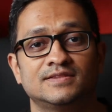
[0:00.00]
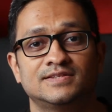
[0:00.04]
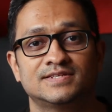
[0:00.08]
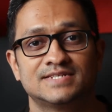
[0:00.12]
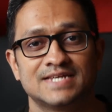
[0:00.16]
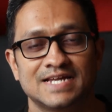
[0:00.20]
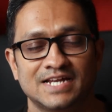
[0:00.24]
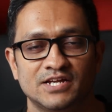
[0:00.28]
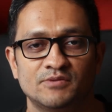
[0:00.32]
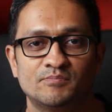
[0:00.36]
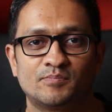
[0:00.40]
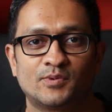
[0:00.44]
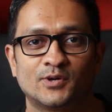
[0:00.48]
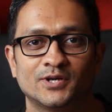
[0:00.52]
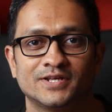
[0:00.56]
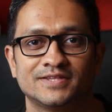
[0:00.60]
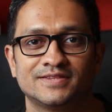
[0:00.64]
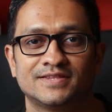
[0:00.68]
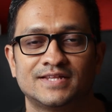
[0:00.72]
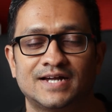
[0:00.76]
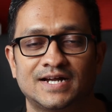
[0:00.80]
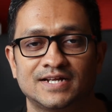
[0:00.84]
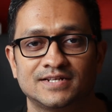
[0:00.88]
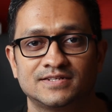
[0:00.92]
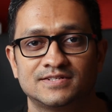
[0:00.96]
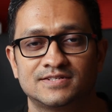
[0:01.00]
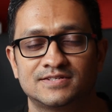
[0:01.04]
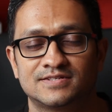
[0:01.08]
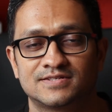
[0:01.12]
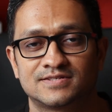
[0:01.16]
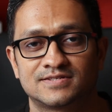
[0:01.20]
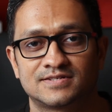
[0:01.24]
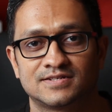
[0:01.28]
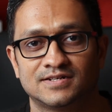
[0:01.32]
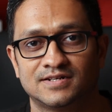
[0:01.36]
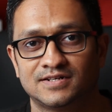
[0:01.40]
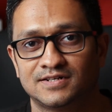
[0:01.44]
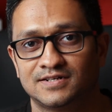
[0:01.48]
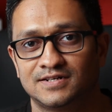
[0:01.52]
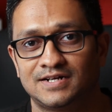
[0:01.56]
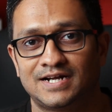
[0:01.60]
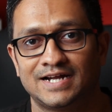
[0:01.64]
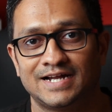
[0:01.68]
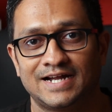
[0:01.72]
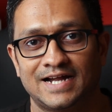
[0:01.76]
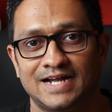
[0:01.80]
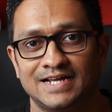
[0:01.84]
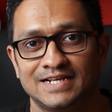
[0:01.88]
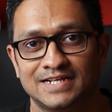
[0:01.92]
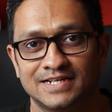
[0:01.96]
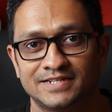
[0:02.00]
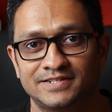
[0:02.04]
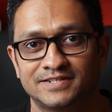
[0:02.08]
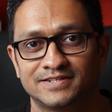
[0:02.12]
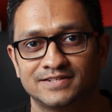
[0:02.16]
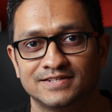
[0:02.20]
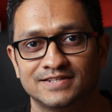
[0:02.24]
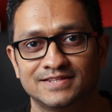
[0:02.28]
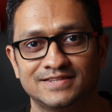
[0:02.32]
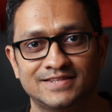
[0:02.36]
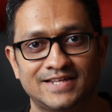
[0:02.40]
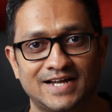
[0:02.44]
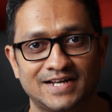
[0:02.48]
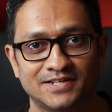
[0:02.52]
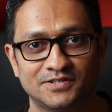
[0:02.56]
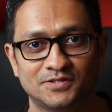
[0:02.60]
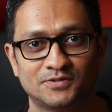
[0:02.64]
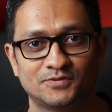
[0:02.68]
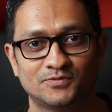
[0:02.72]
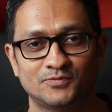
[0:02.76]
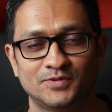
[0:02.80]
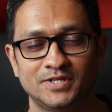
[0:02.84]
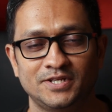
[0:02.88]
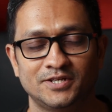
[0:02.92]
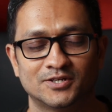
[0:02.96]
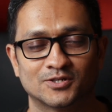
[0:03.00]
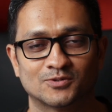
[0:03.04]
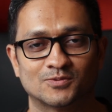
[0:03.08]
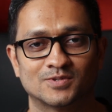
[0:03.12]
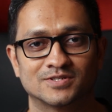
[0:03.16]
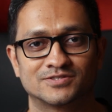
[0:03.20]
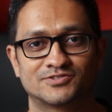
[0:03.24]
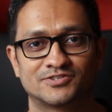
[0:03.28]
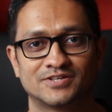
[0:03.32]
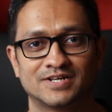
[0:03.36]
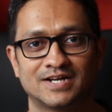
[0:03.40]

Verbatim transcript: The second point that uh, I highlighted in that video was